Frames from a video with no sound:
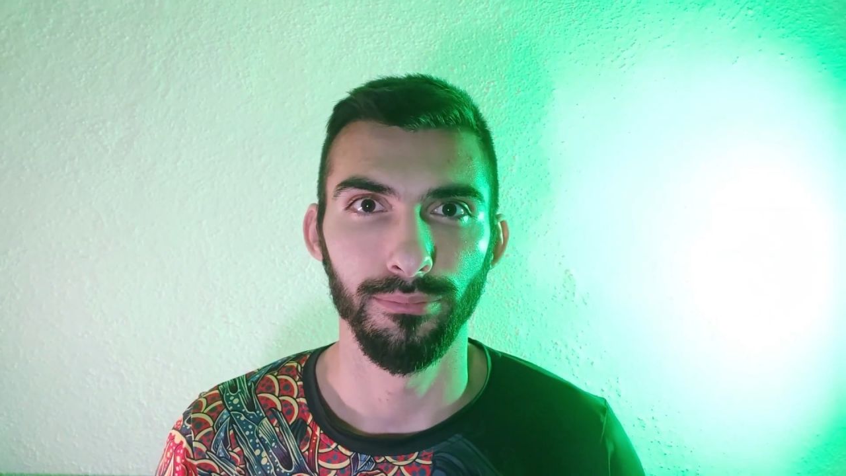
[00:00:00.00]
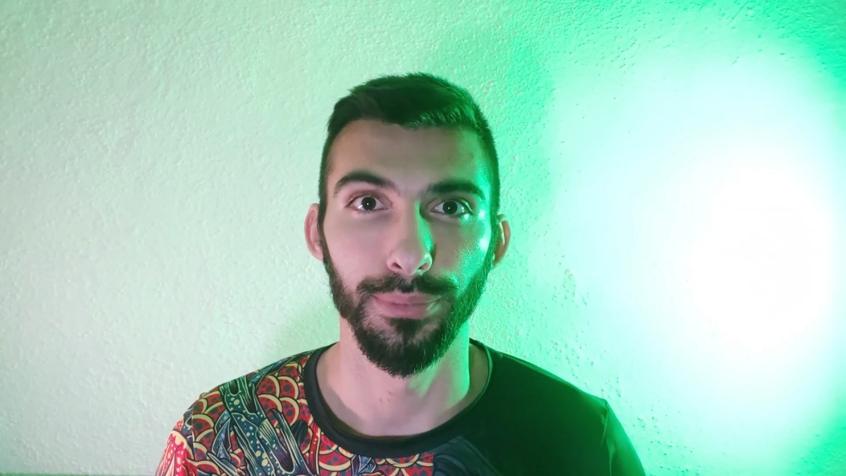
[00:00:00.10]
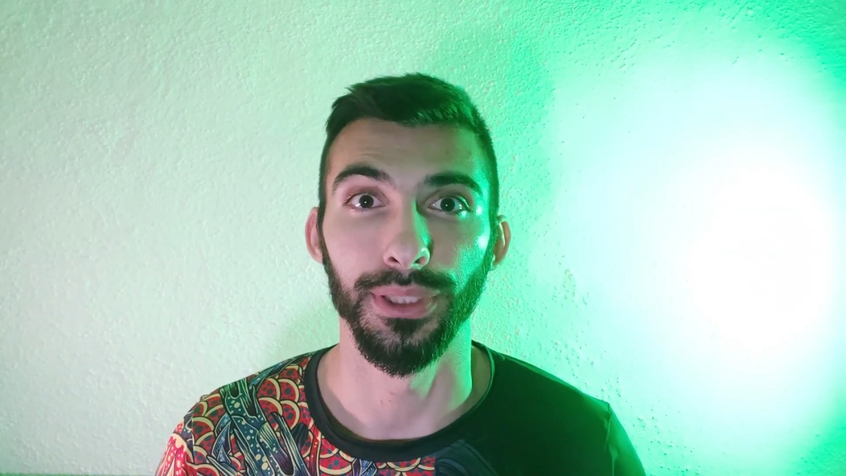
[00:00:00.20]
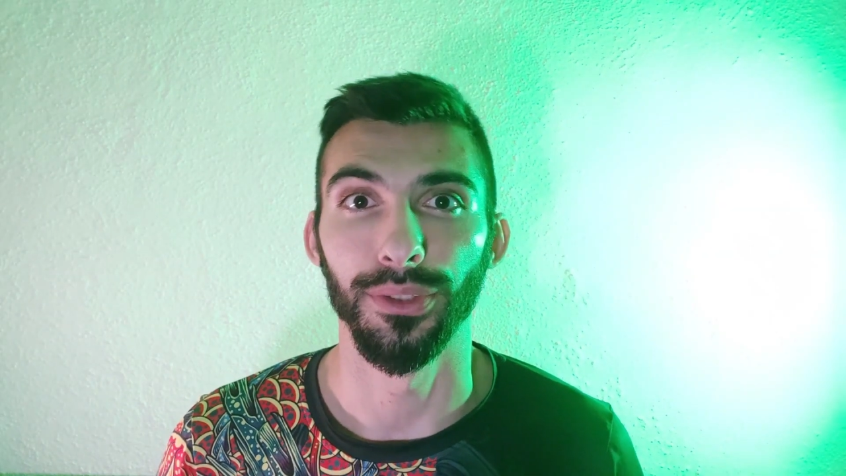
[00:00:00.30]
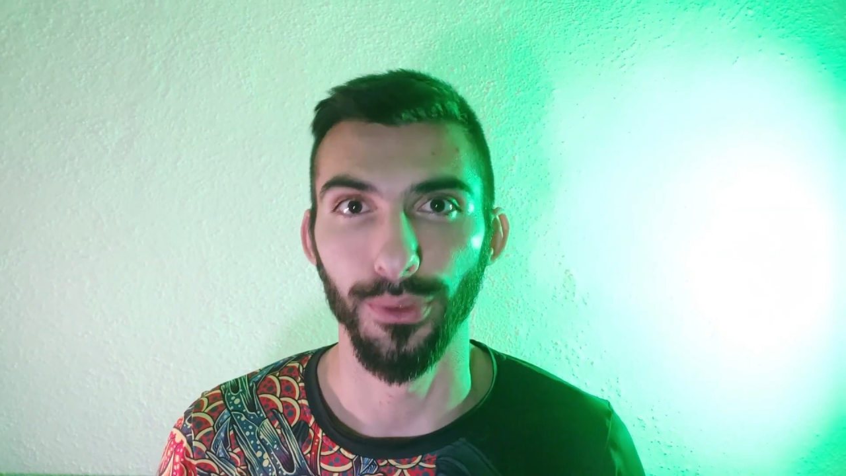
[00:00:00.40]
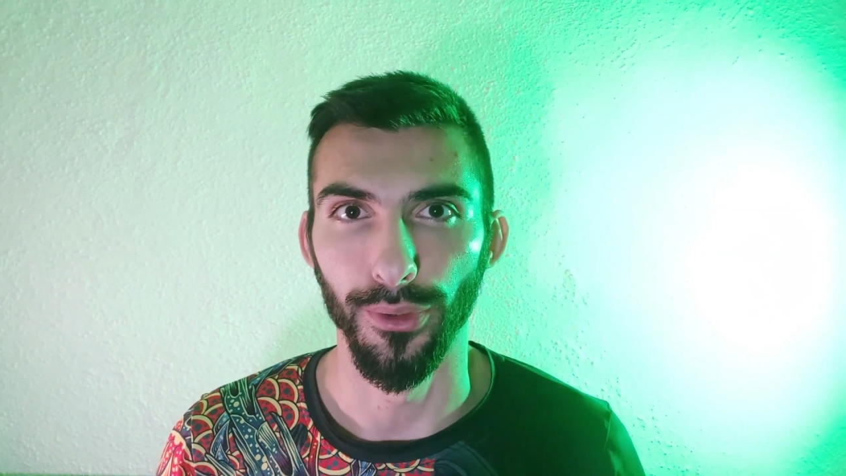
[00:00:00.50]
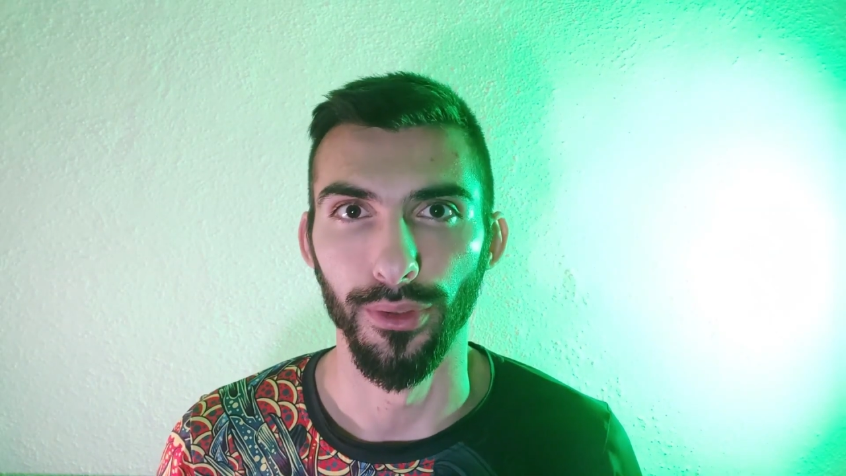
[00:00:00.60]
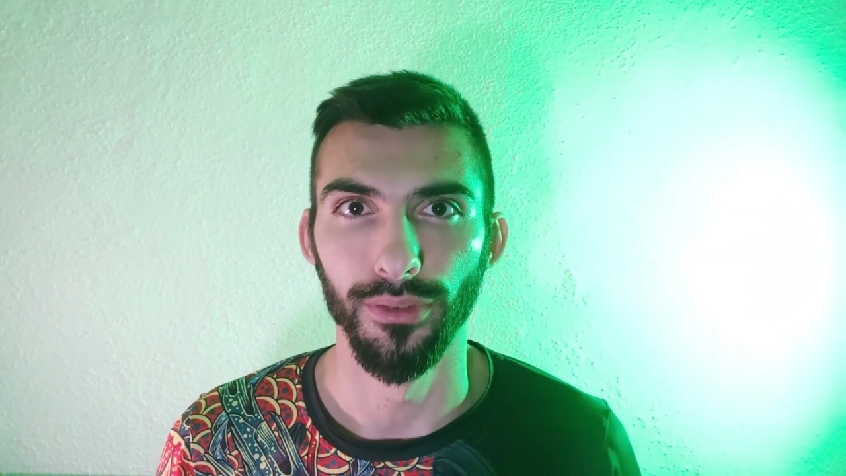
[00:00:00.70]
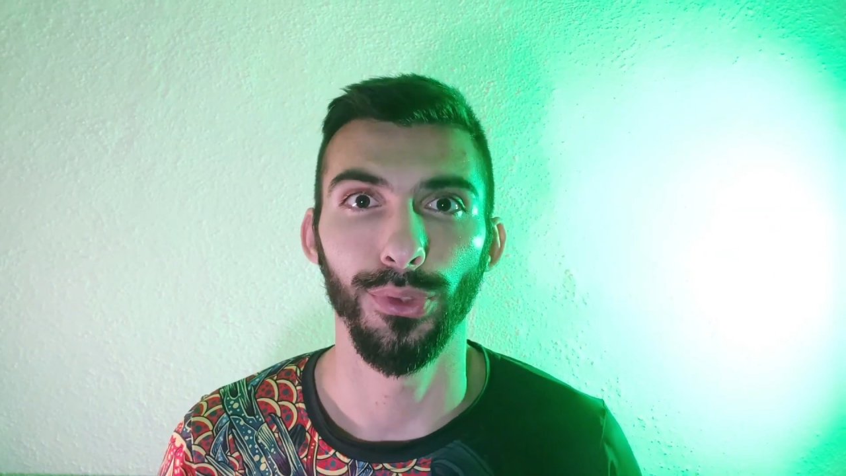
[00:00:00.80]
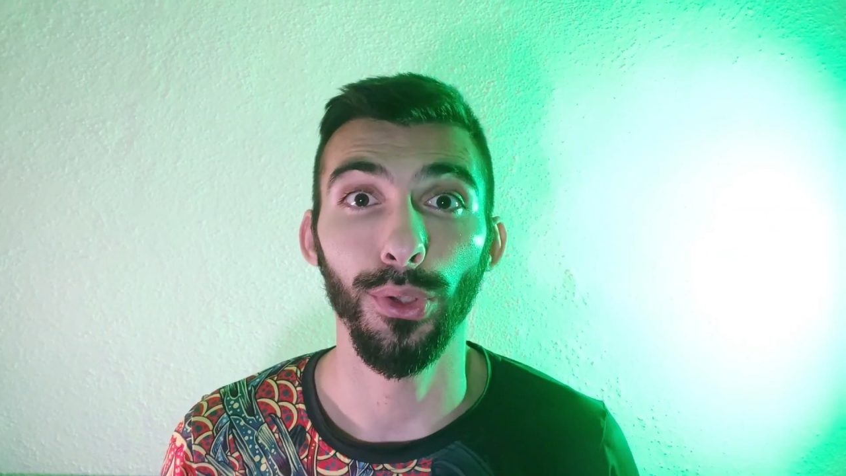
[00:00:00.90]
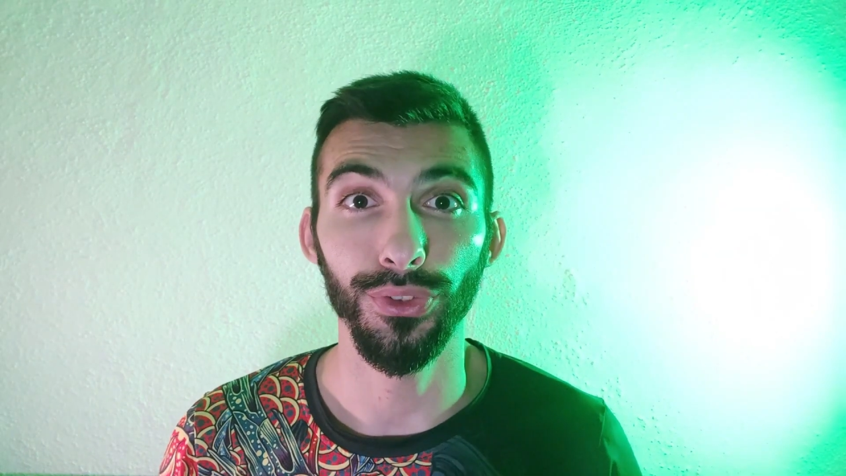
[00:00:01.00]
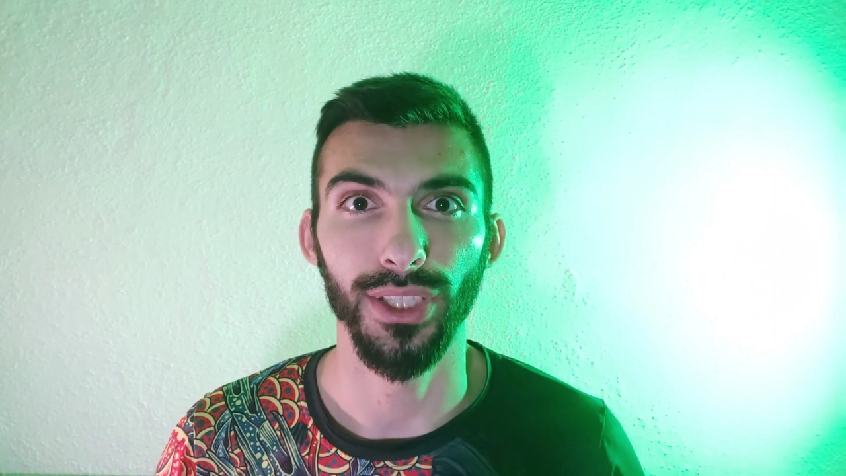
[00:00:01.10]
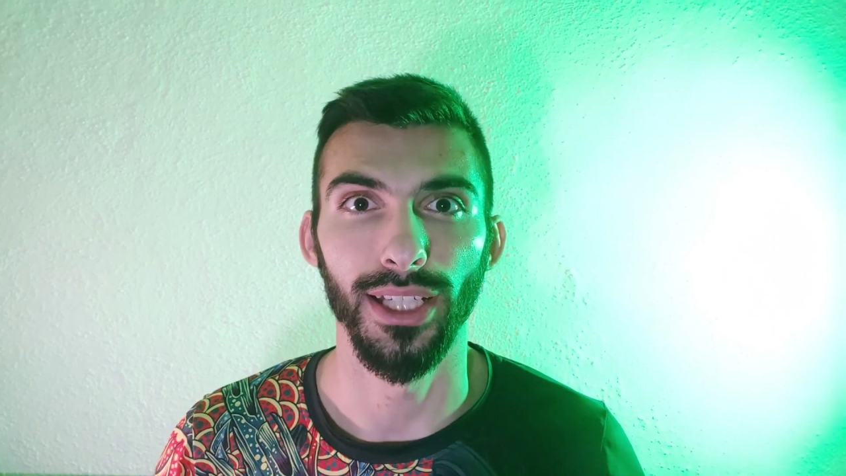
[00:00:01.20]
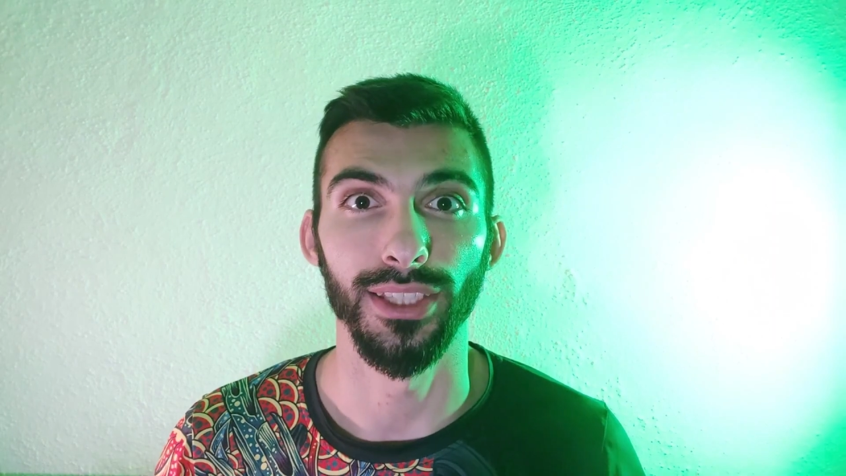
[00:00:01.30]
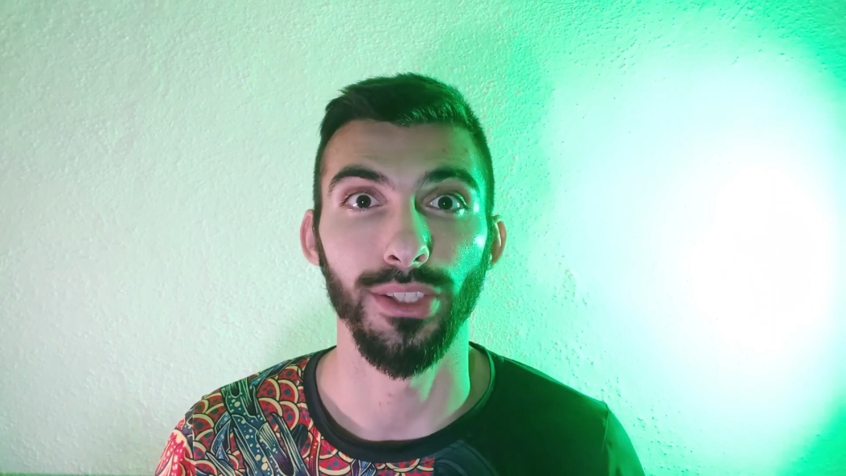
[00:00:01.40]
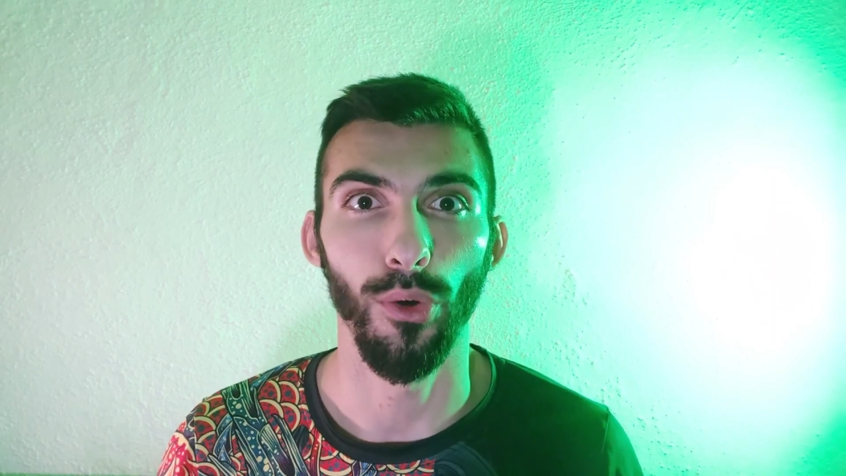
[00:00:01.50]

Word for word: But no, not at